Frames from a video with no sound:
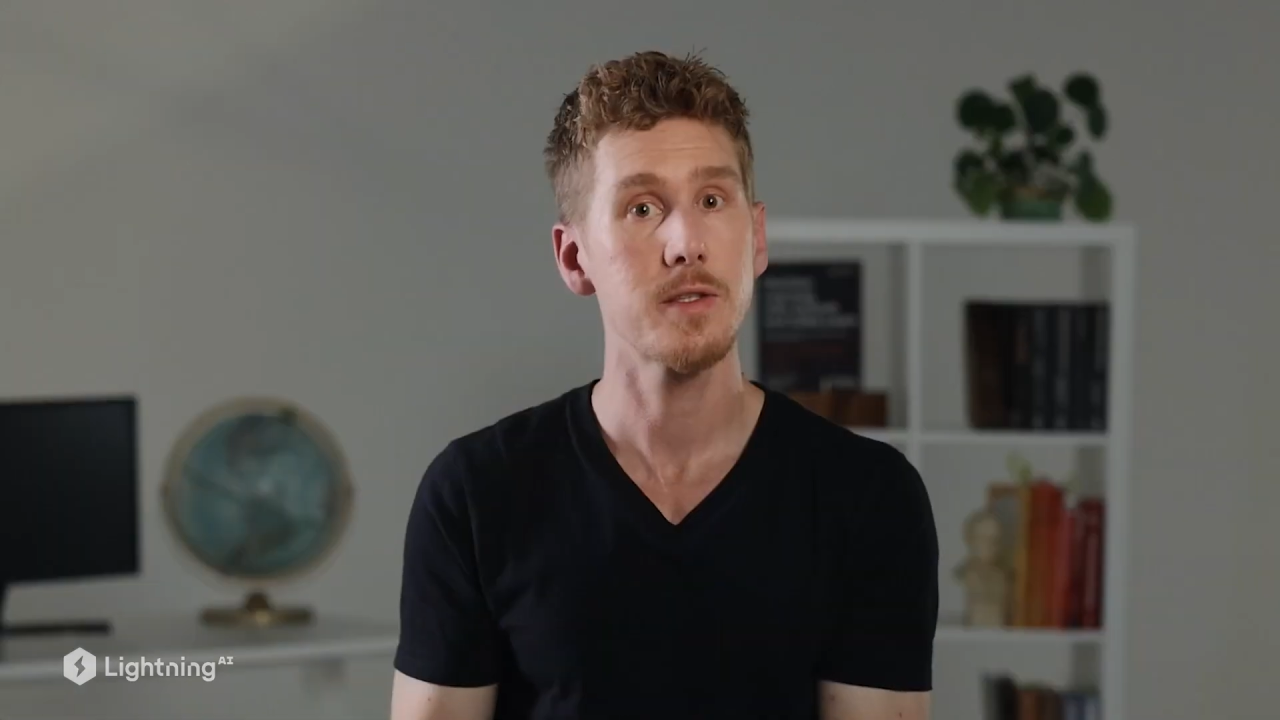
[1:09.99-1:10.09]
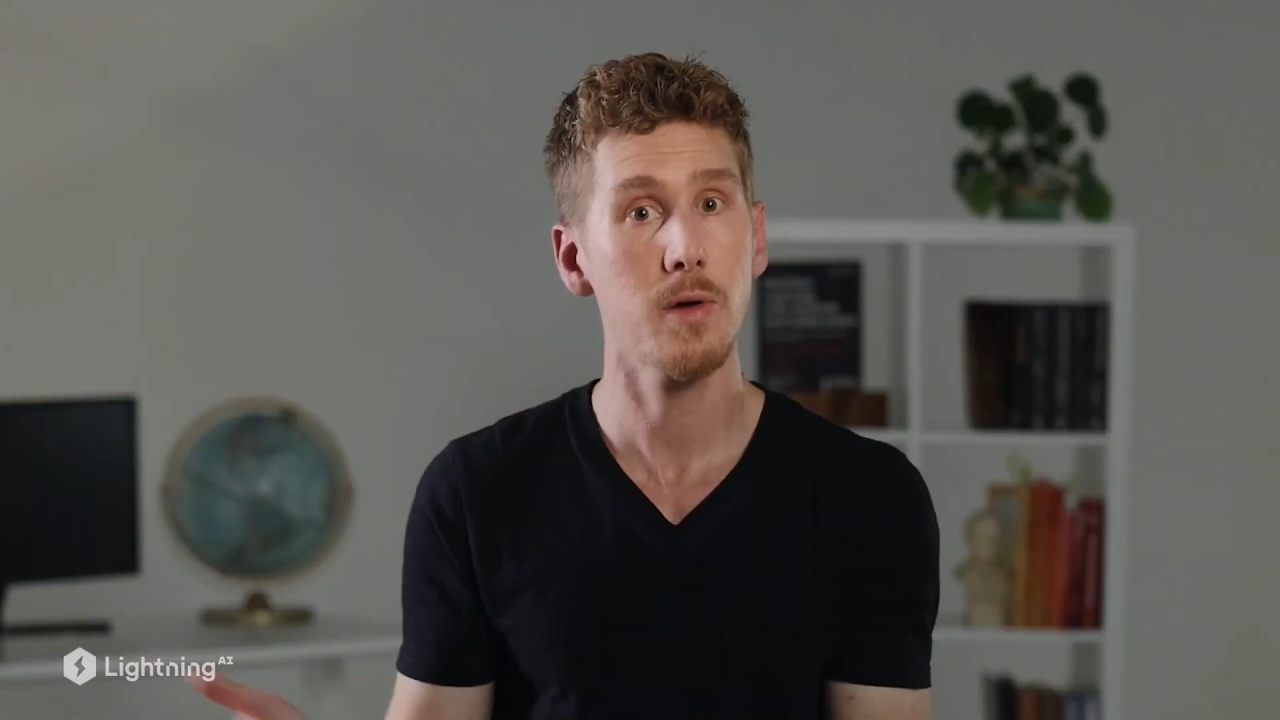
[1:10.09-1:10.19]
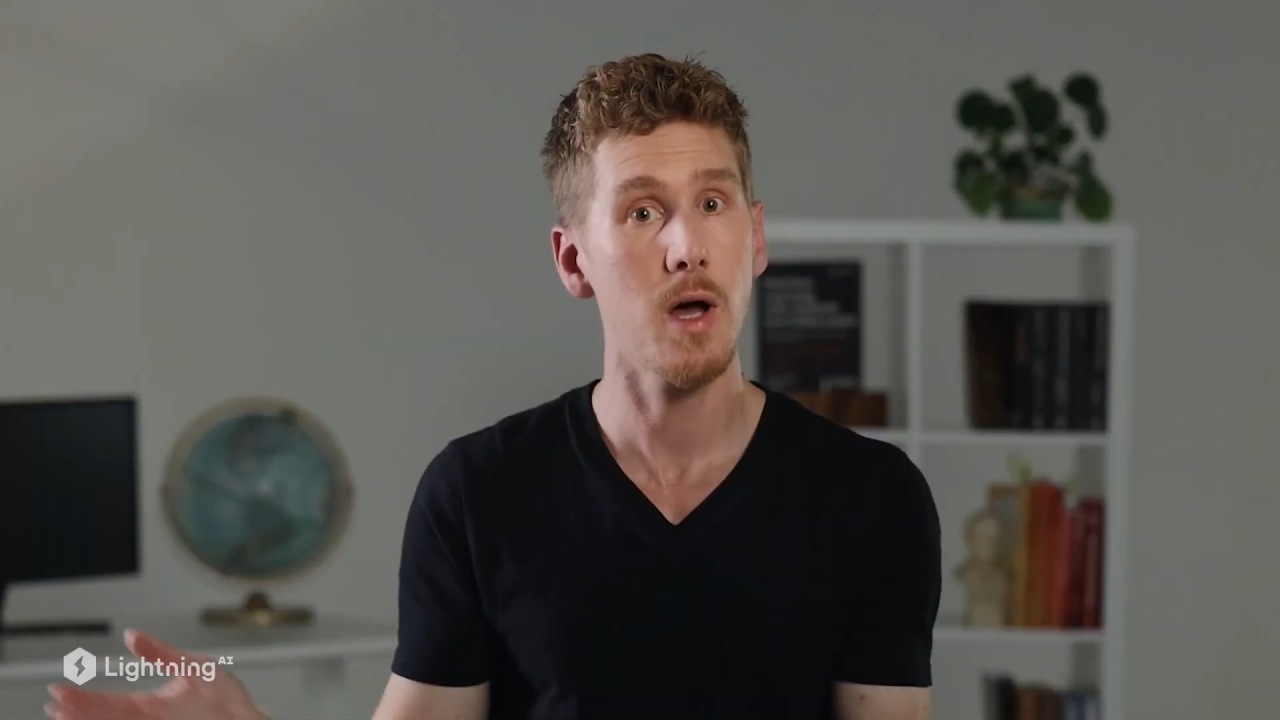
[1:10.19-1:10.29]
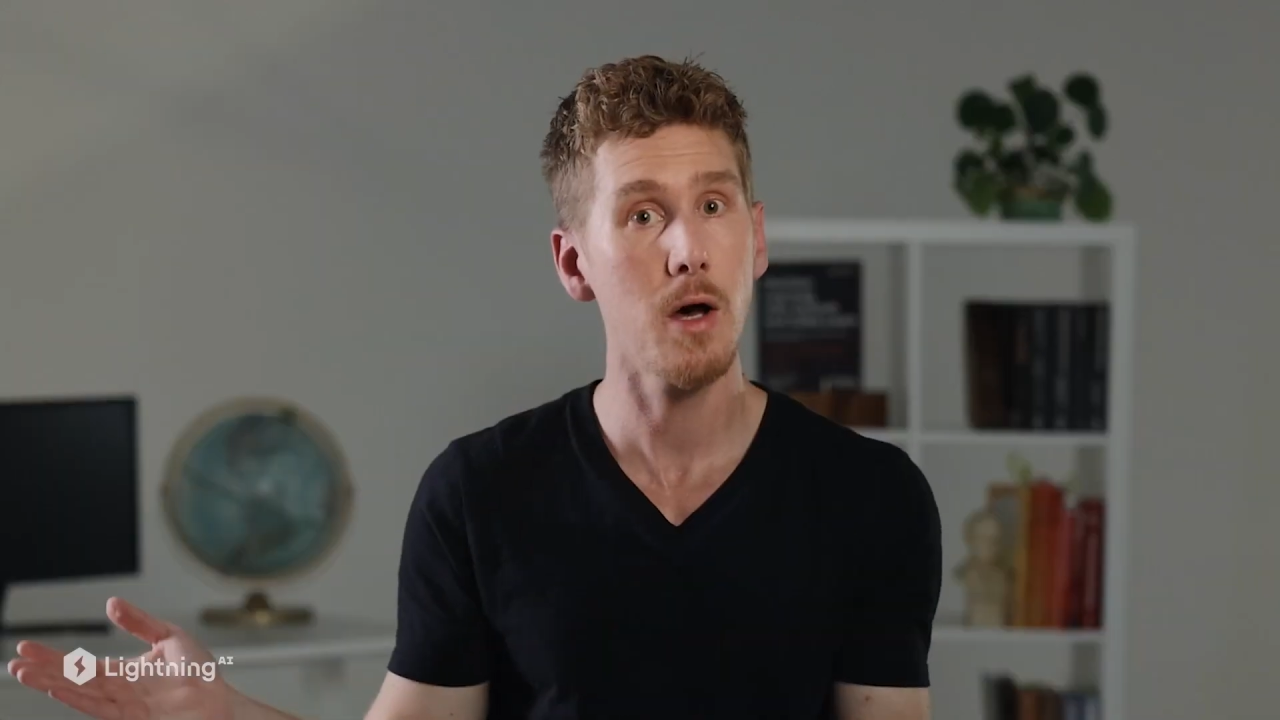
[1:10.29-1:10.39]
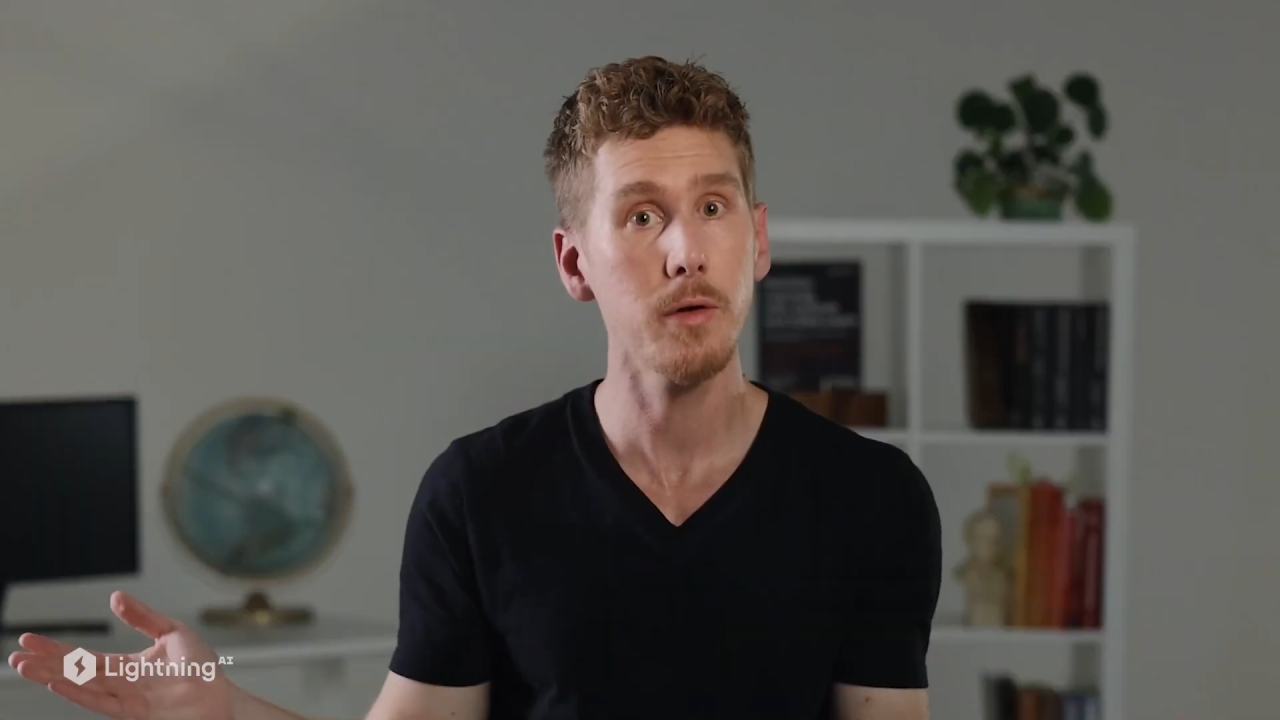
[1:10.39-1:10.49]

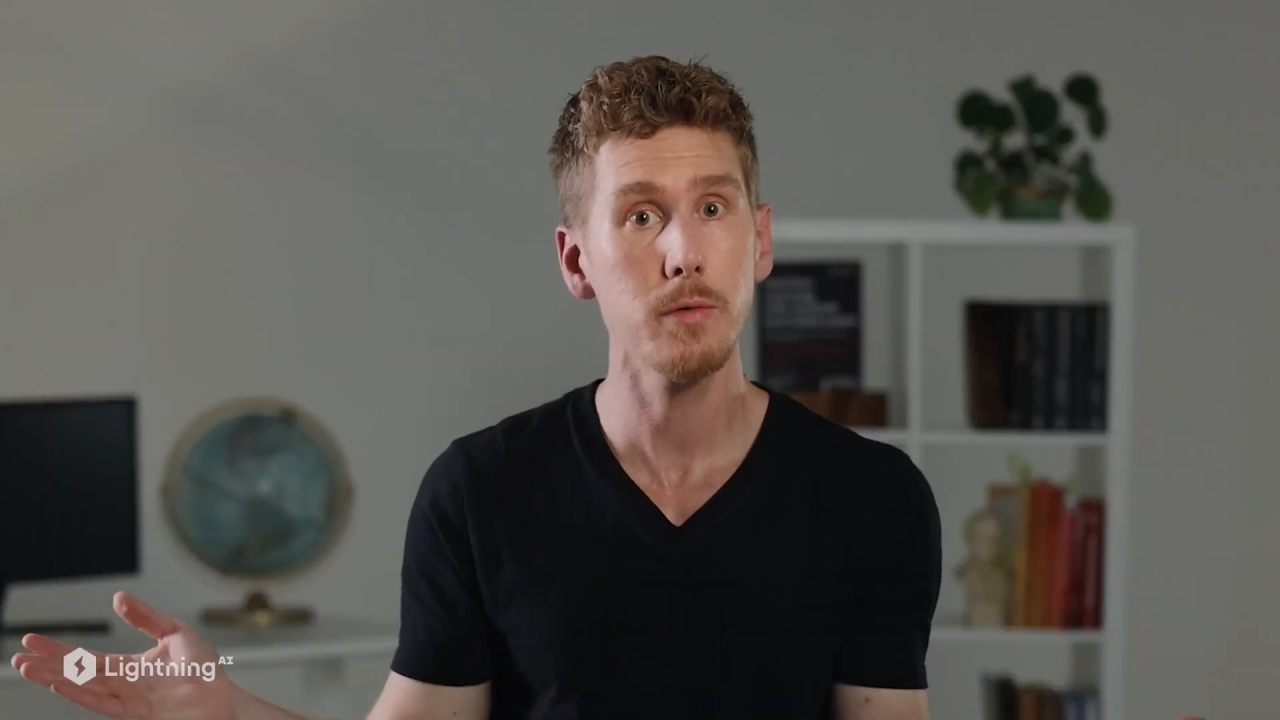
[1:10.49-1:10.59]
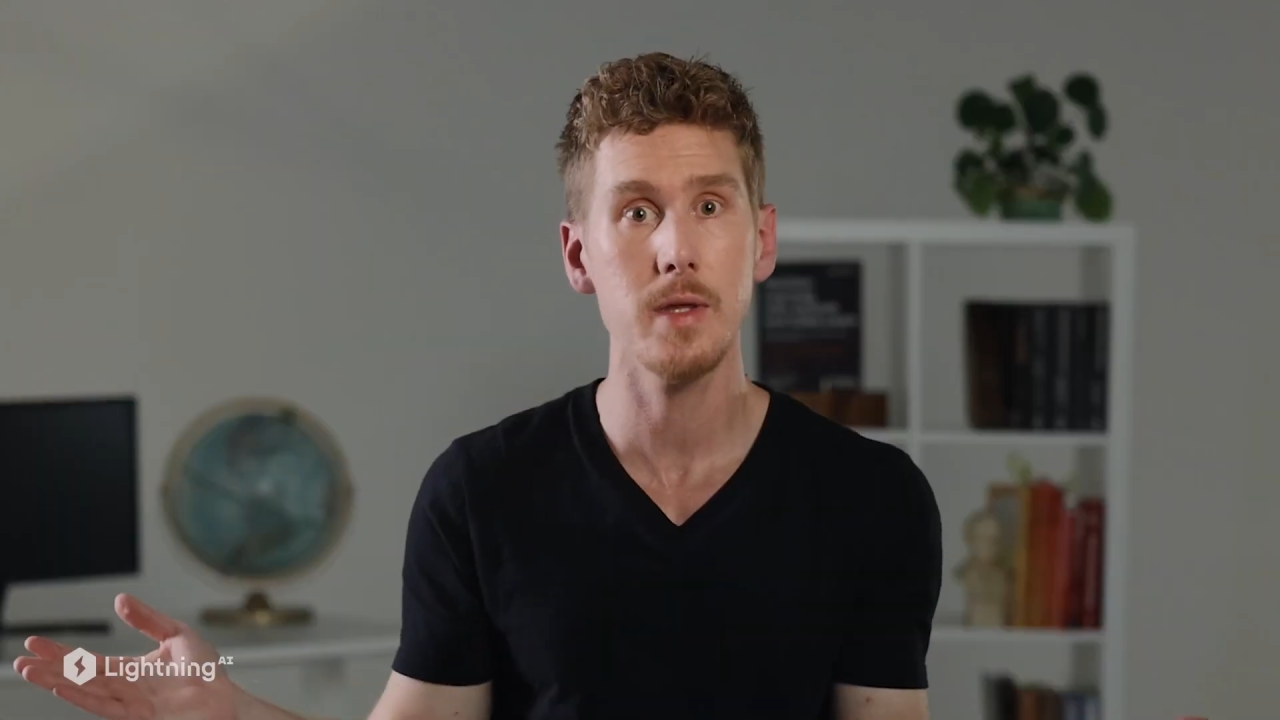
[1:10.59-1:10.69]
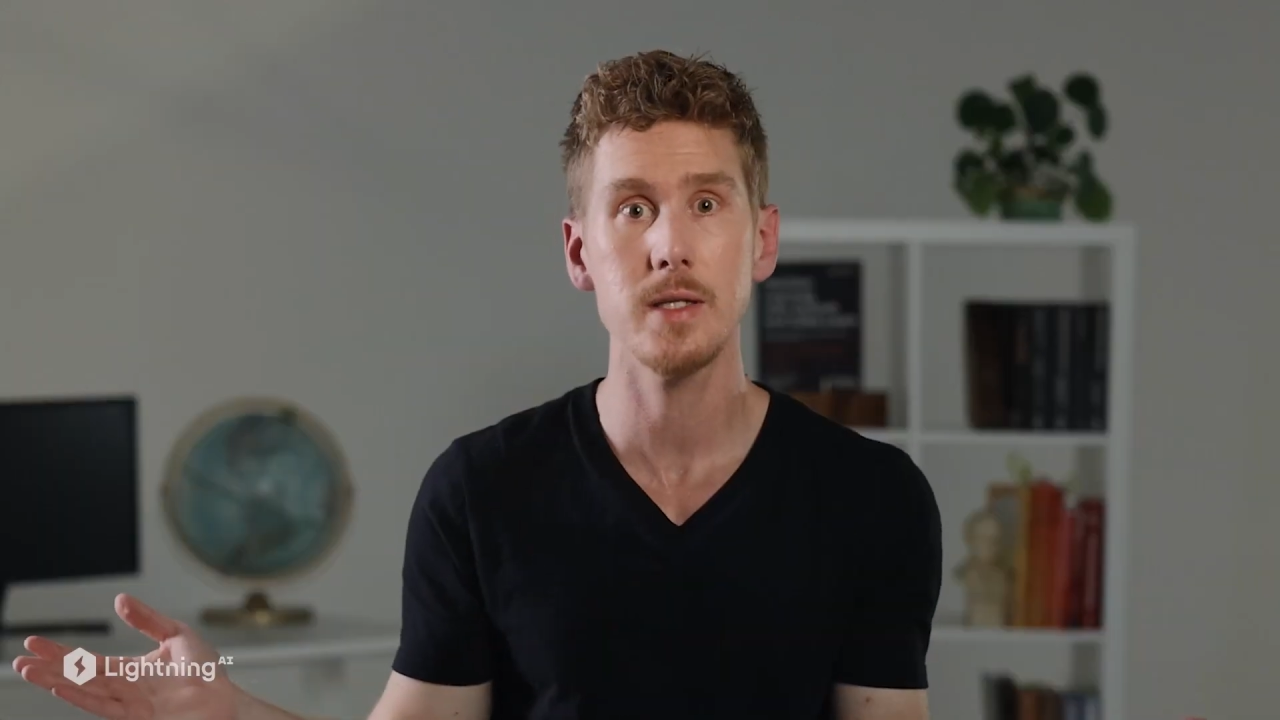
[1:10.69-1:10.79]
So how do